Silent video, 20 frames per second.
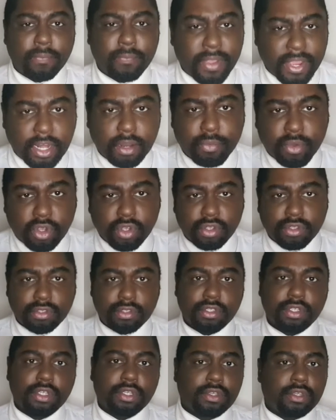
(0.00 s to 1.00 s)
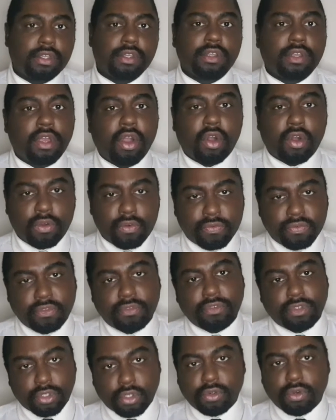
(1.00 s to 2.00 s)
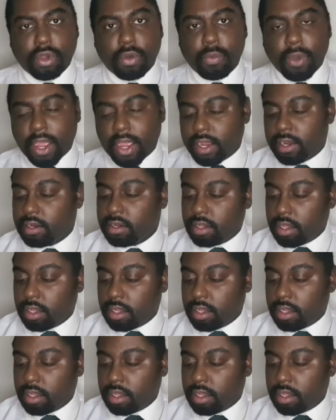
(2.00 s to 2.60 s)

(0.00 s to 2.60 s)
mainly because of you know why.